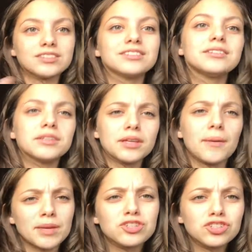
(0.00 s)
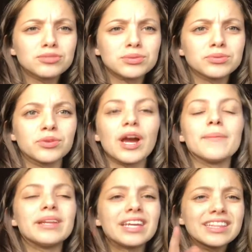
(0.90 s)
yeah, make sure you
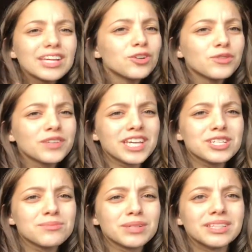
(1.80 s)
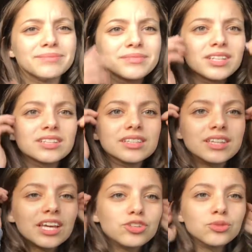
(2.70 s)
subscribe and hit that notification button, because
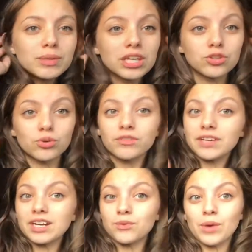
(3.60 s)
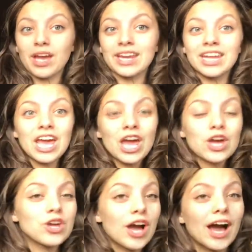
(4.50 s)
then you'll be notified when
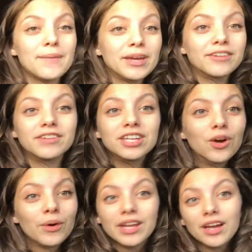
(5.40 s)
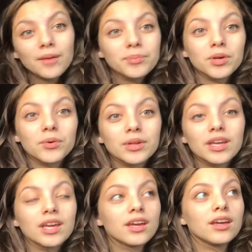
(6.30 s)
I make a video and I upload.
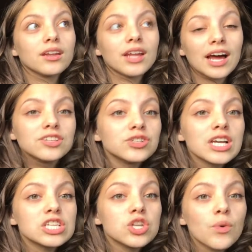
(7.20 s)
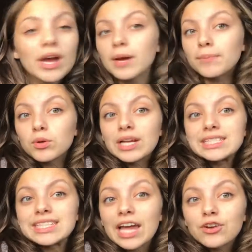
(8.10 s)
And as you guys know, I upload on
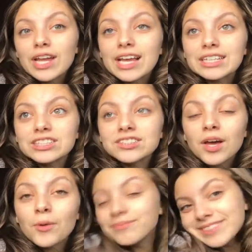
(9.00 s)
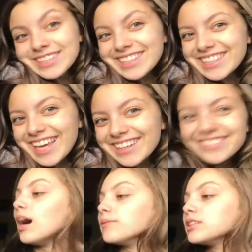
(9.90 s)
Saturdays. So yeah,
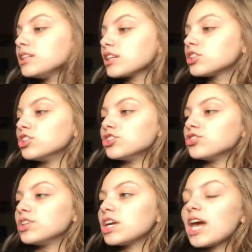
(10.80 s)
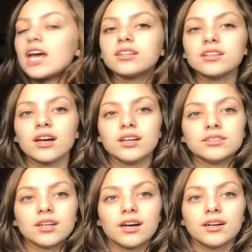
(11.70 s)
I'm sitting next to the tree again
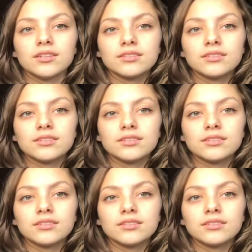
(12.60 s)
because I